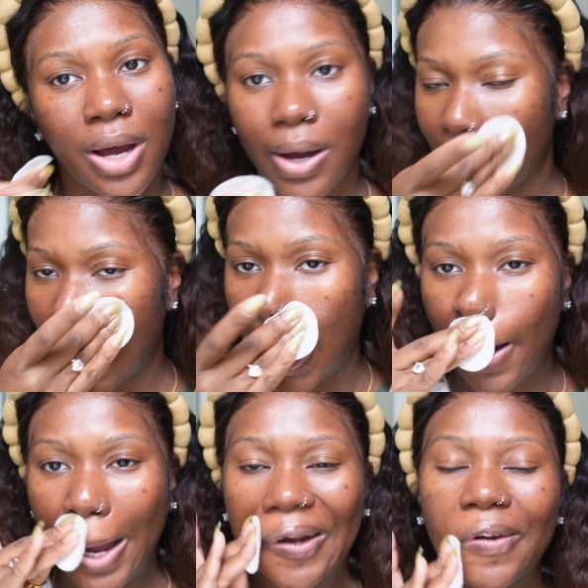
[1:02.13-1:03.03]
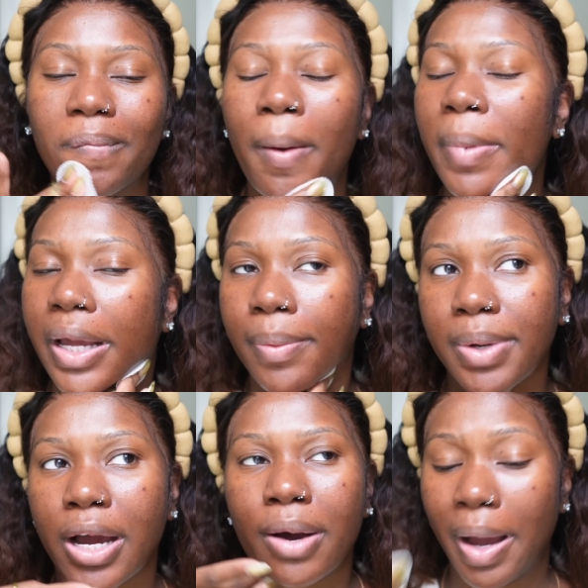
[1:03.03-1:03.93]
on how I do my makeup
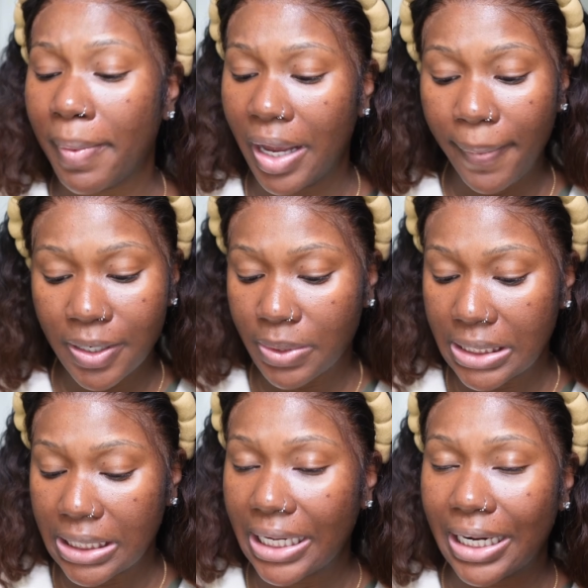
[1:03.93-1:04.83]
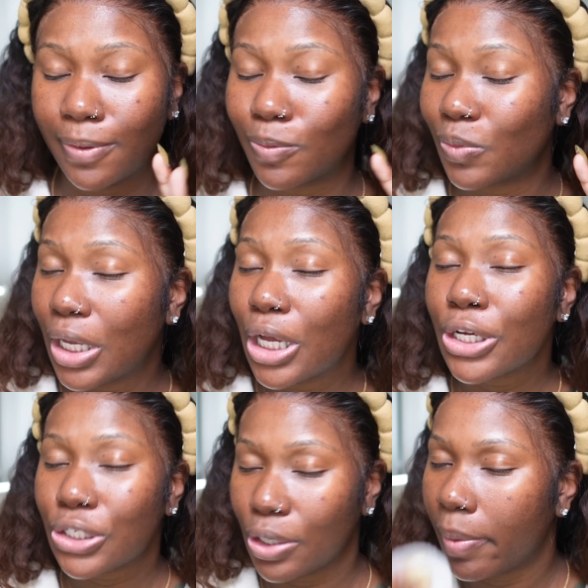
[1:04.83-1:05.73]
now. My makeup has been slaying. I am
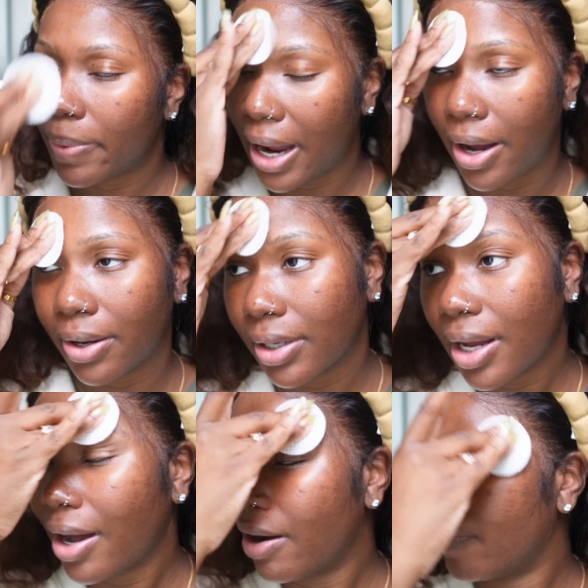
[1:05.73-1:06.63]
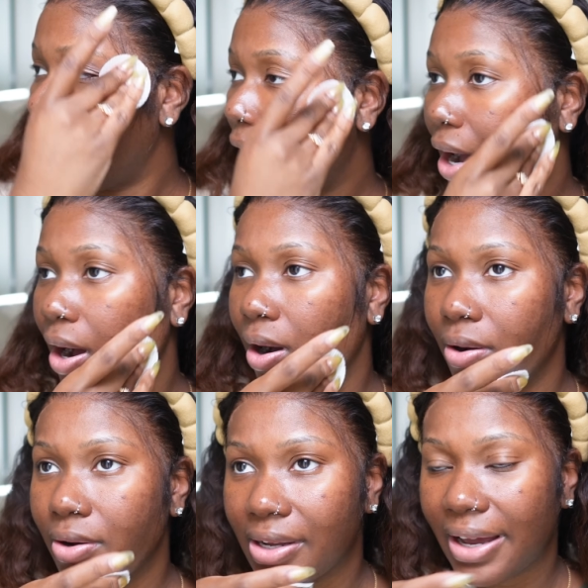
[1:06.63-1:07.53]
super proud of
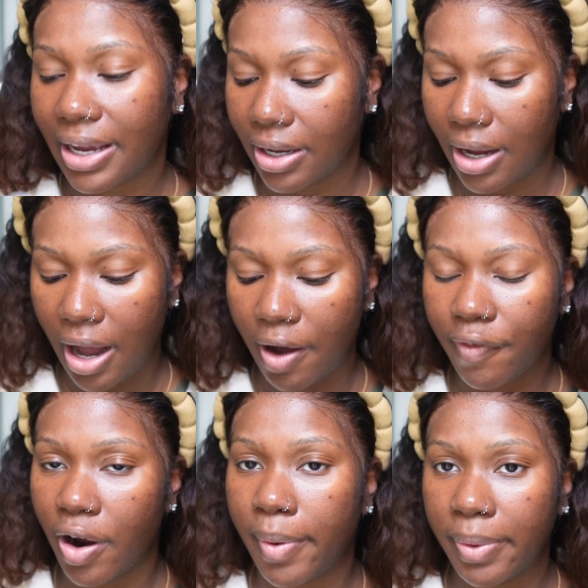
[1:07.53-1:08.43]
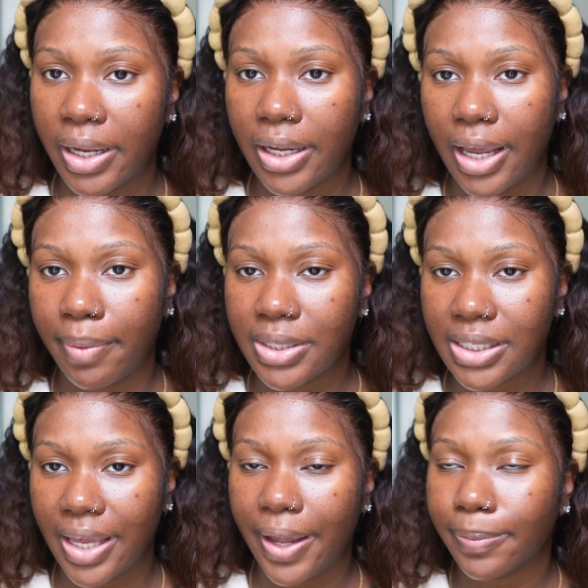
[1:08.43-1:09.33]
how far my makeup game has
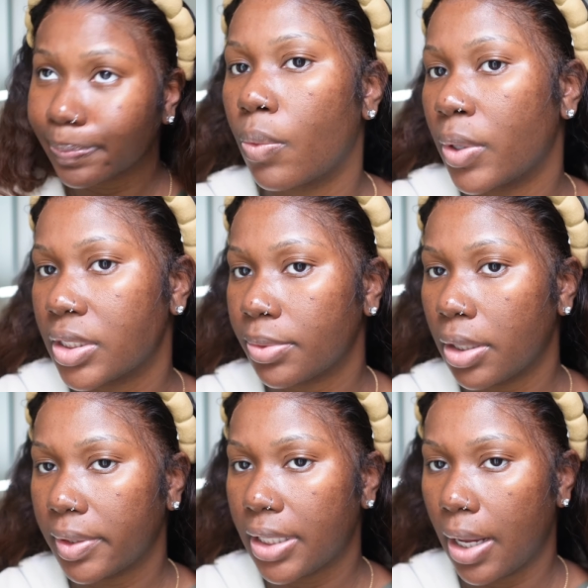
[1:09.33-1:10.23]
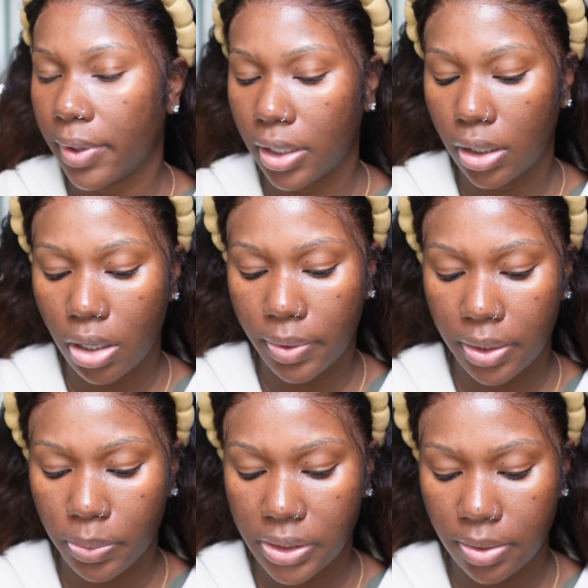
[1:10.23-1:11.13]
came. Once I'm done with that, we're gonna go
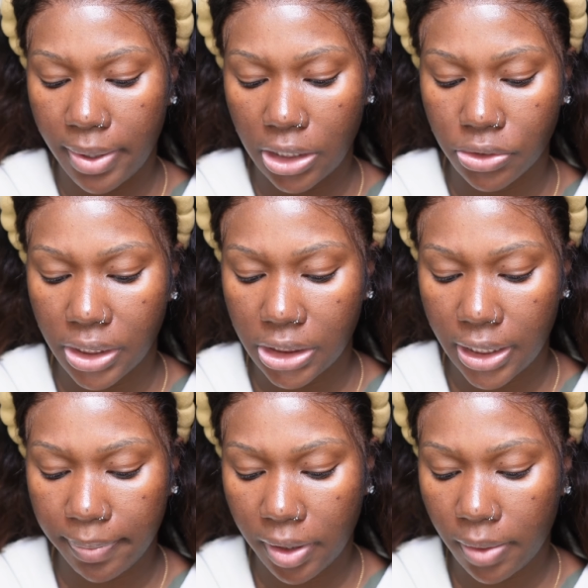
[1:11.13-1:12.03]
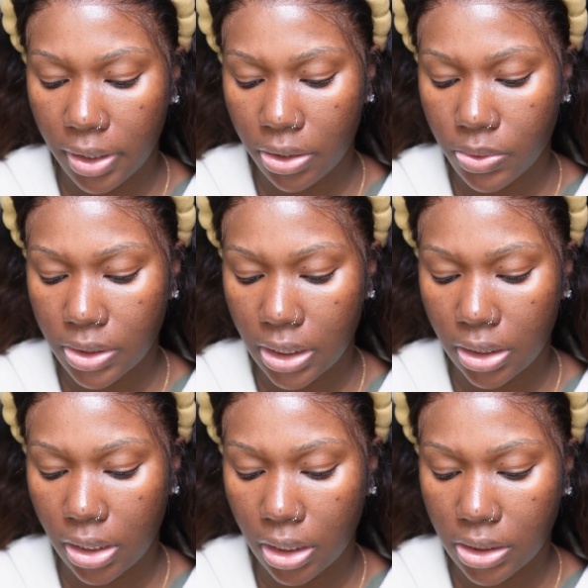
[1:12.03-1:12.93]
in with some hydration. I'm gonna be
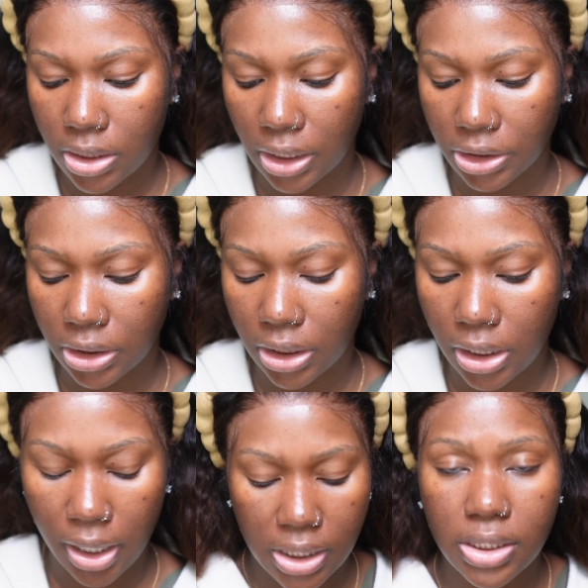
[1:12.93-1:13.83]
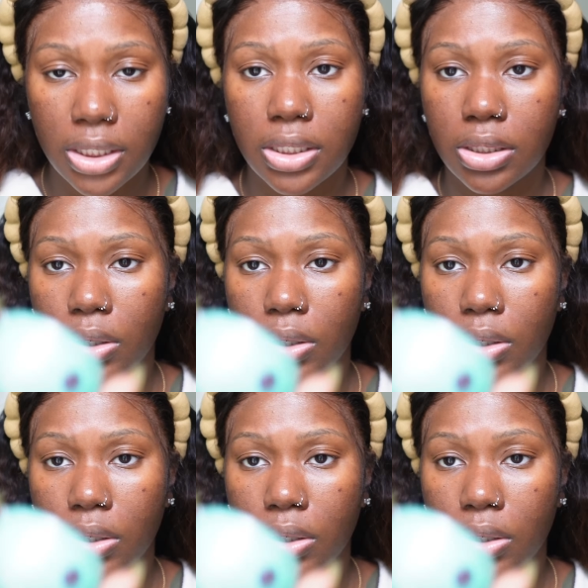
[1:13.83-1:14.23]
using the Tatcha. This is